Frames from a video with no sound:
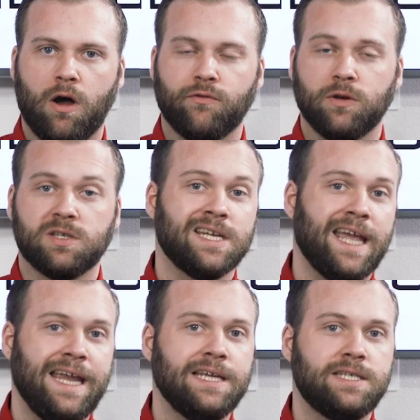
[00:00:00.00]
offer is an
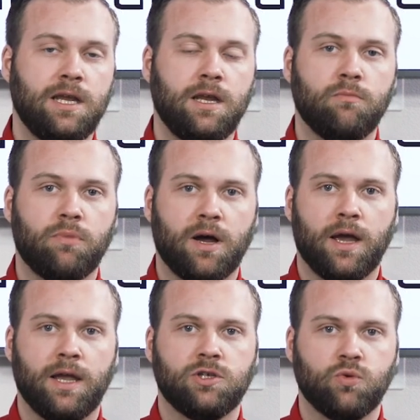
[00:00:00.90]
18
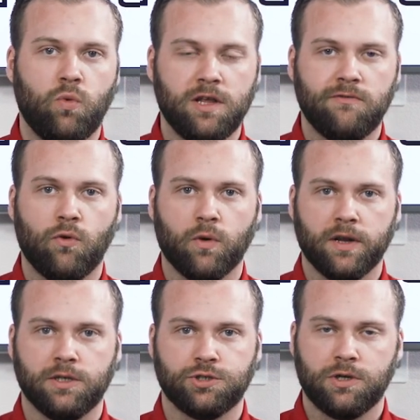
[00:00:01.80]
by 24
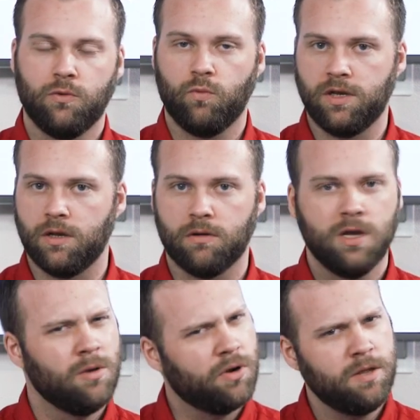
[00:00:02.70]
inch window.
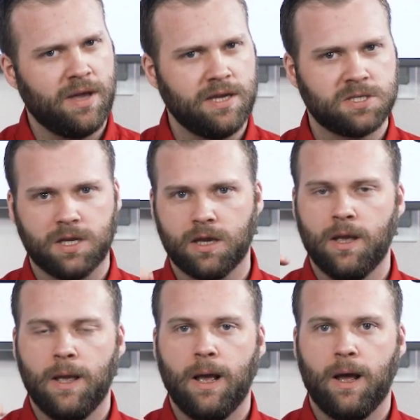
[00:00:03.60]
Pretty basic.
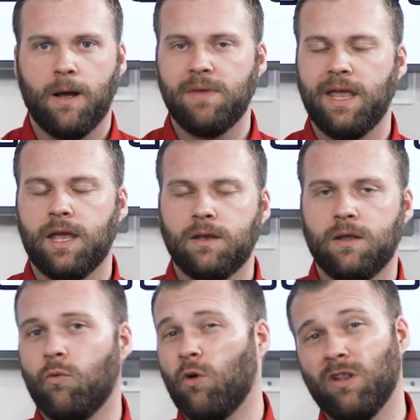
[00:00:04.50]

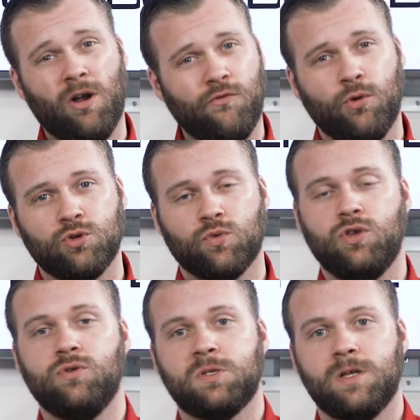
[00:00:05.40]
And a lot of folks will
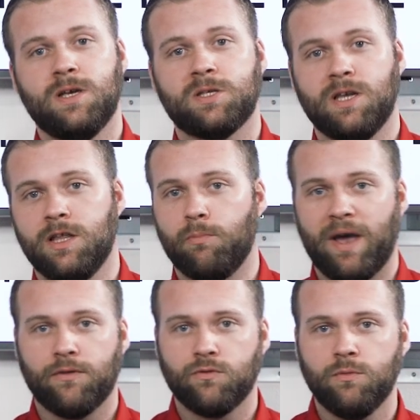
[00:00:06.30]
use this in the
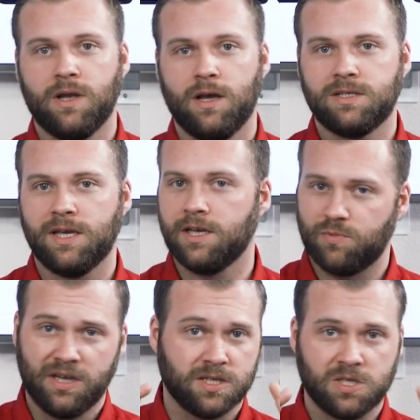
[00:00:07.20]
bathroom
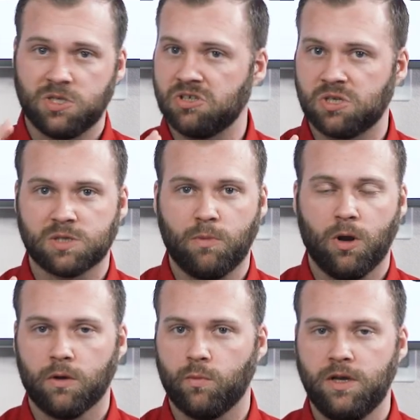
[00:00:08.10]
context because it's just a
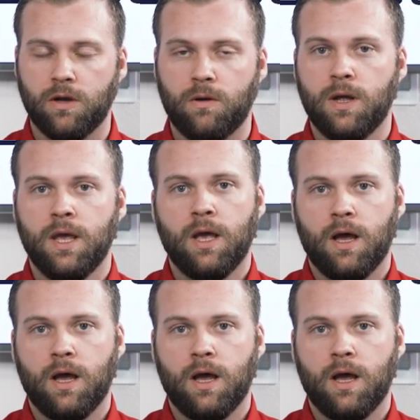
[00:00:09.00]
smaller window.